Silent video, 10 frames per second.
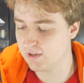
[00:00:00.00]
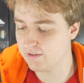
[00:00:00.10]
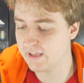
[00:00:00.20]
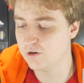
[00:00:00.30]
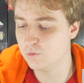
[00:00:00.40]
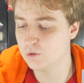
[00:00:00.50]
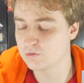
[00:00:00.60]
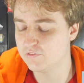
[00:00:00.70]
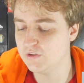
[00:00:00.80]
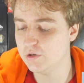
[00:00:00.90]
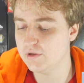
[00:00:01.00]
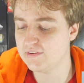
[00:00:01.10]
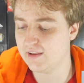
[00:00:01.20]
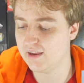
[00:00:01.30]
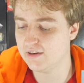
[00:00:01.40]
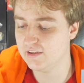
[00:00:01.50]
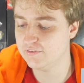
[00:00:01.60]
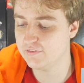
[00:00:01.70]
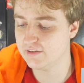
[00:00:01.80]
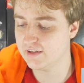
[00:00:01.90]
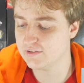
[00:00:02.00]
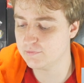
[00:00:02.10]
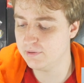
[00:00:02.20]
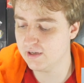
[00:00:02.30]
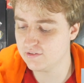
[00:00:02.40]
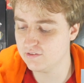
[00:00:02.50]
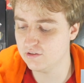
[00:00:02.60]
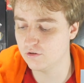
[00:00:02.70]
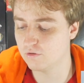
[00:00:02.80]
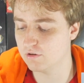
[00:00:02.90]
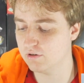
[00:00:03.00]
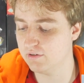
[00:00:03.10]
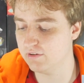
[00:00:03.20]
LEGO will review it, and if it gets picked, your